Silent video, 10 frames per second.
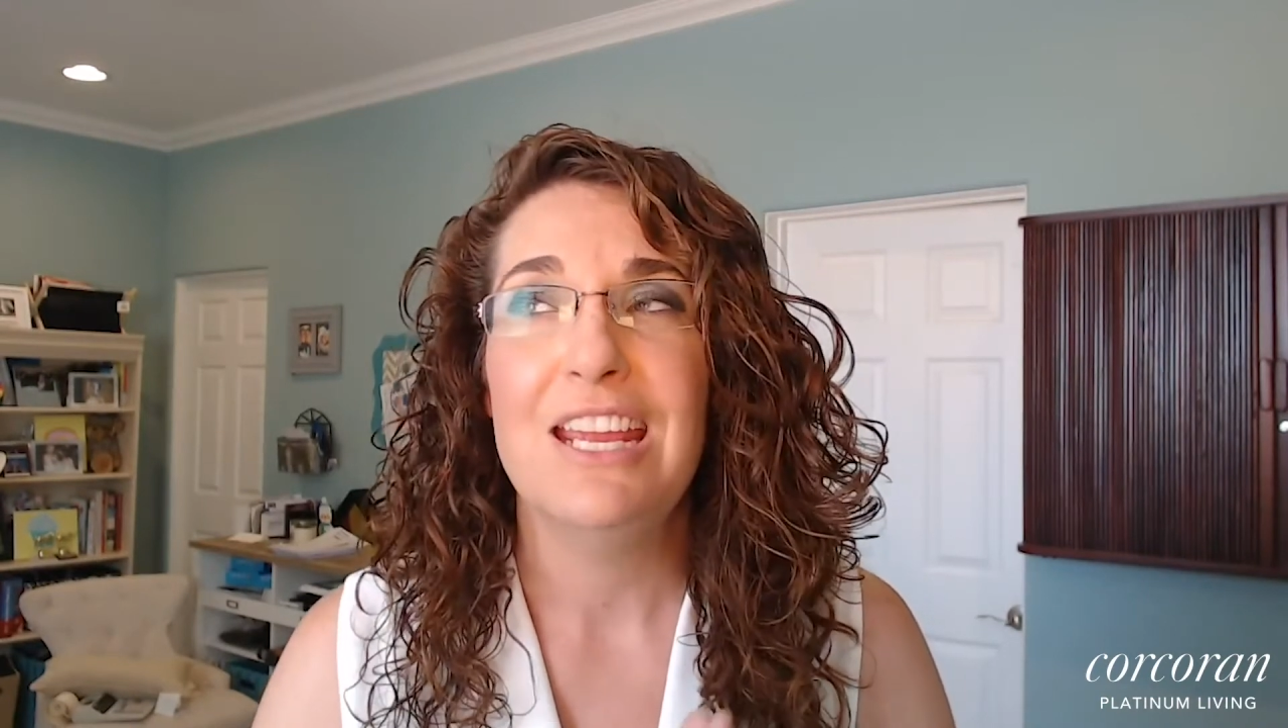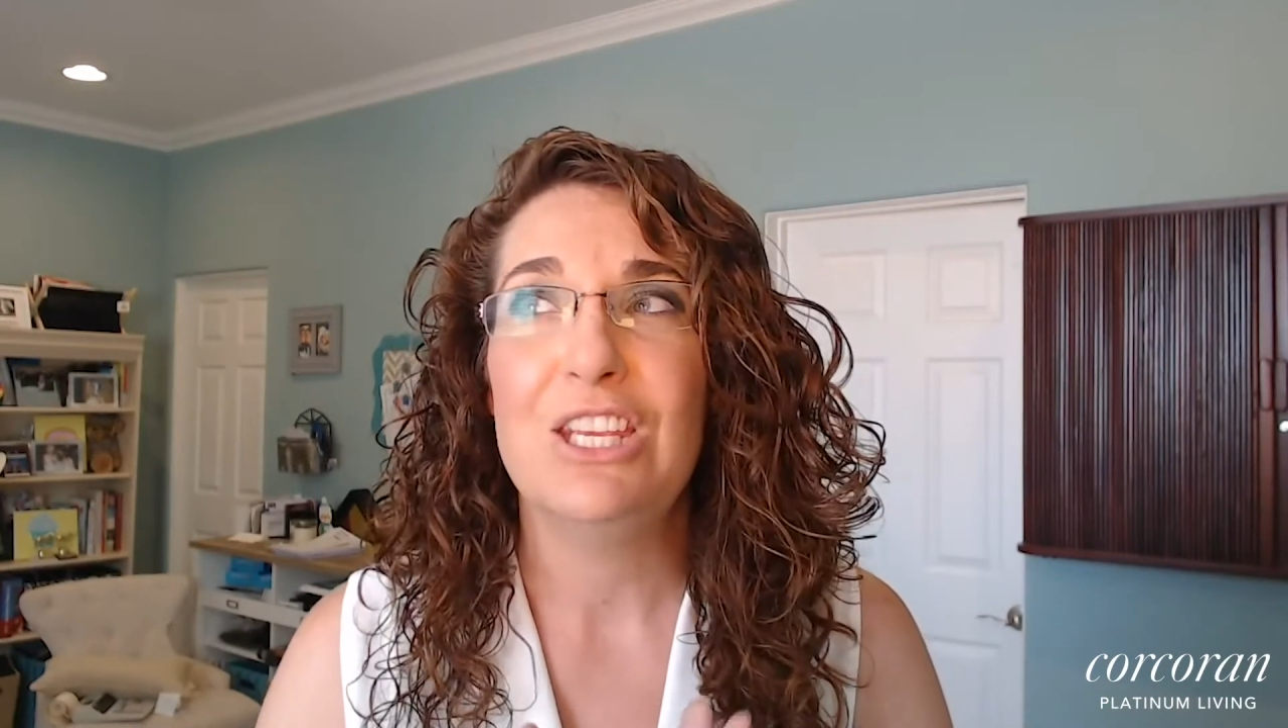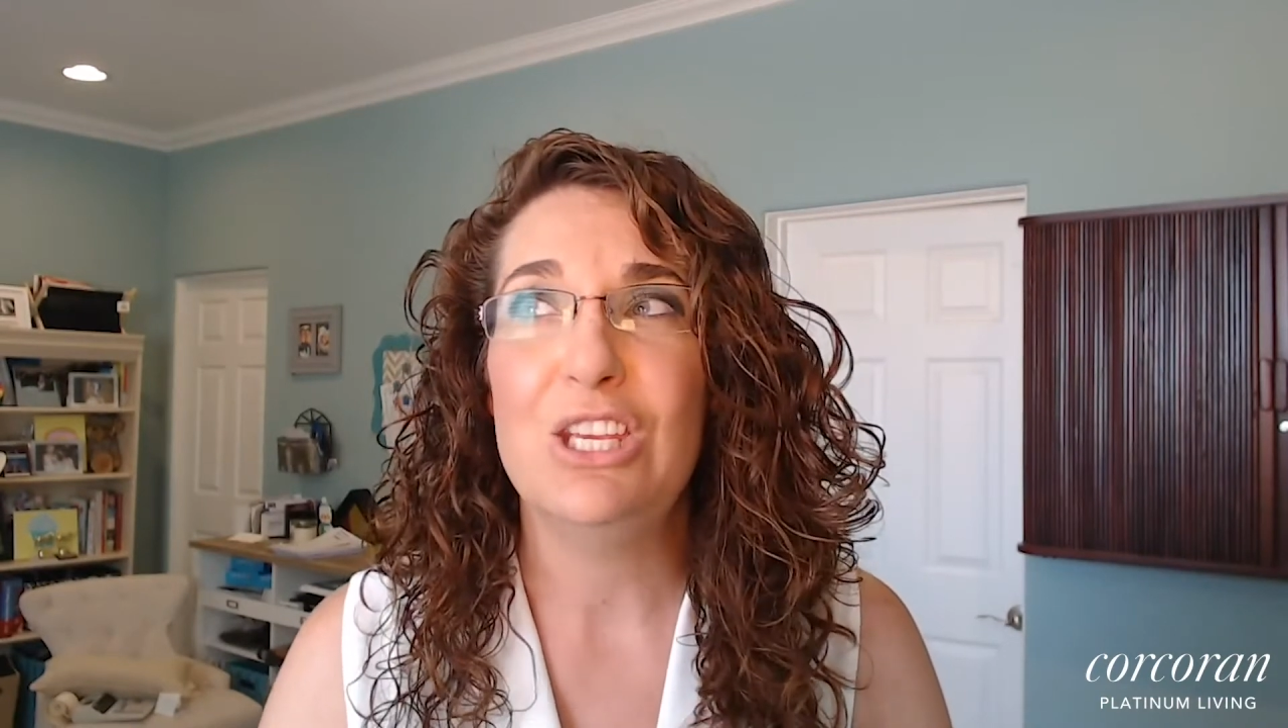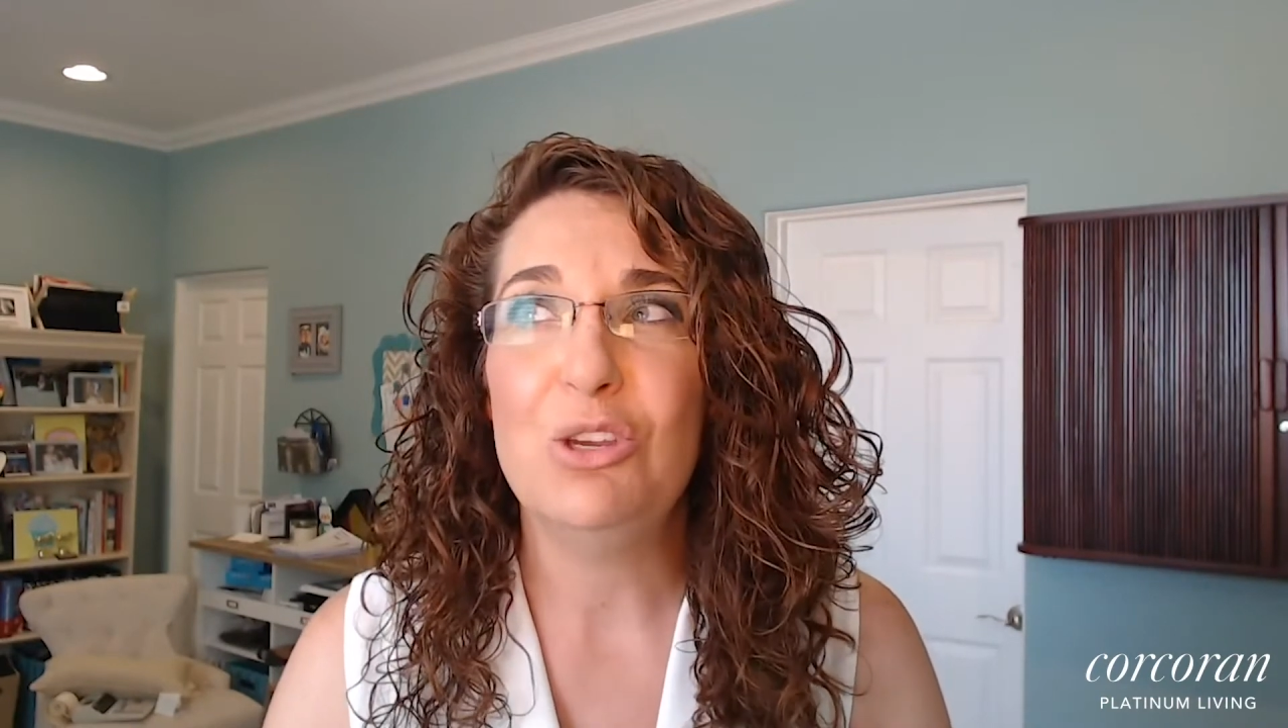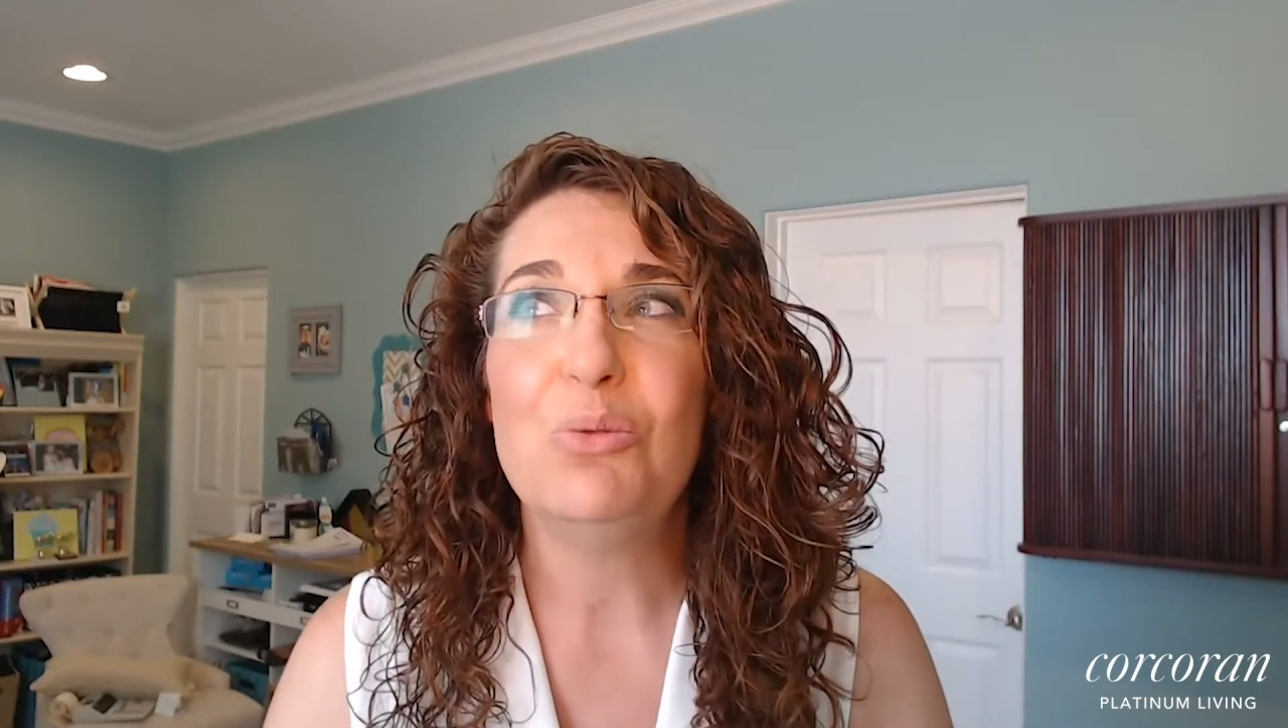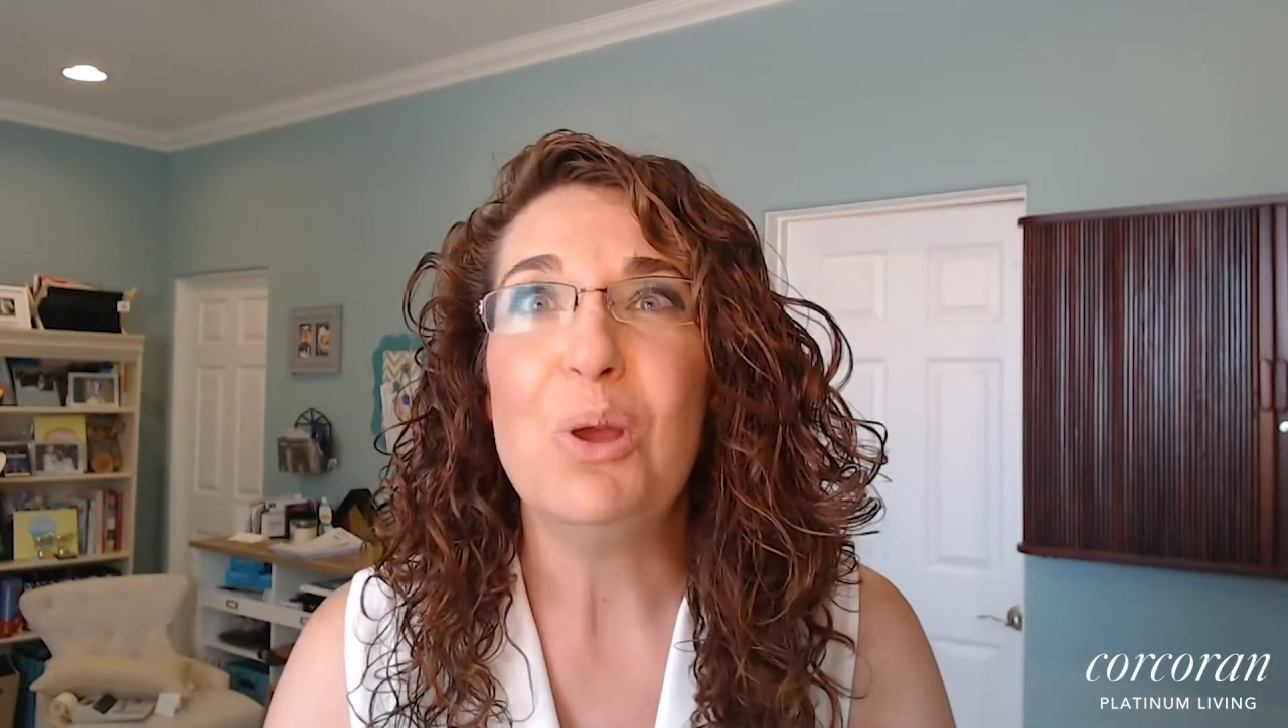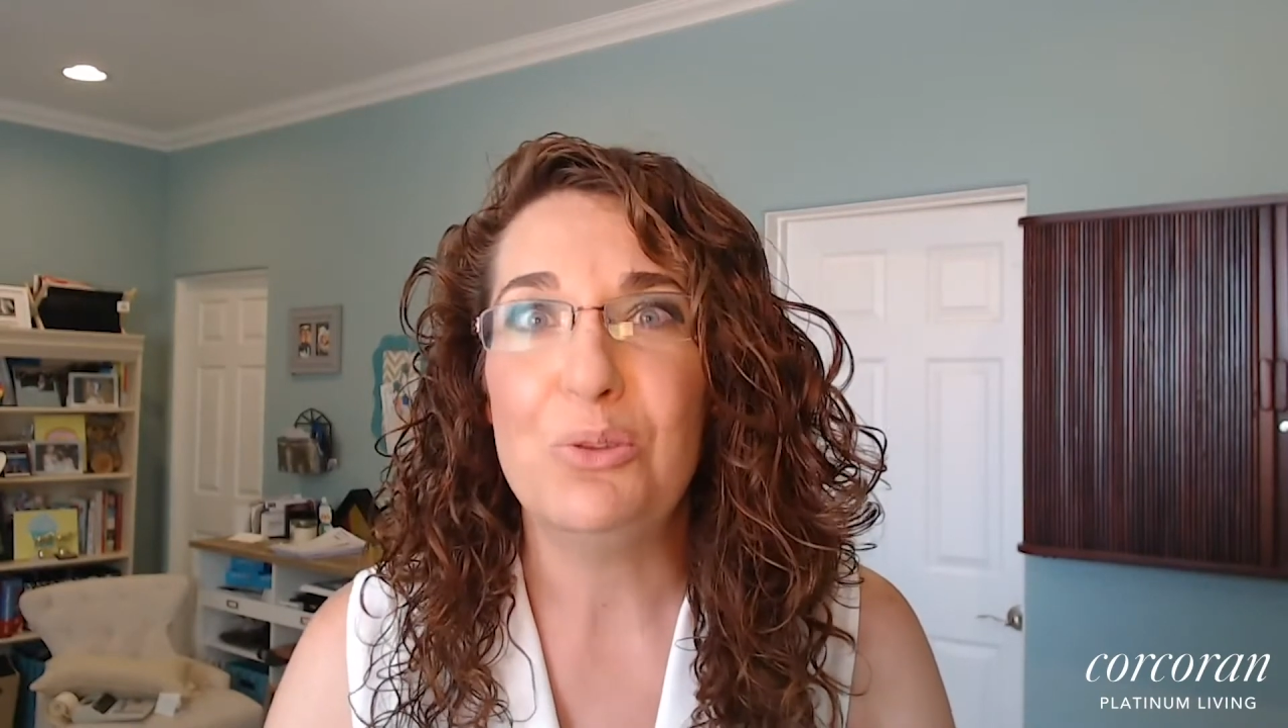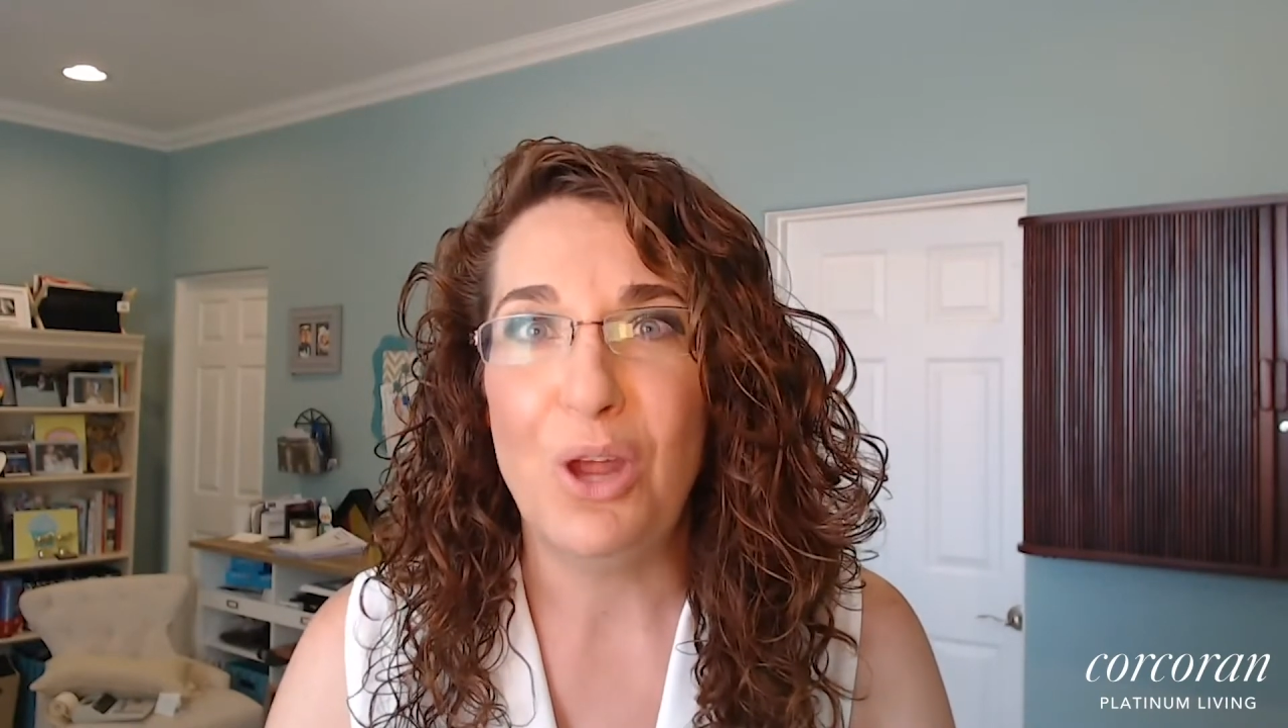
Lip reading: you will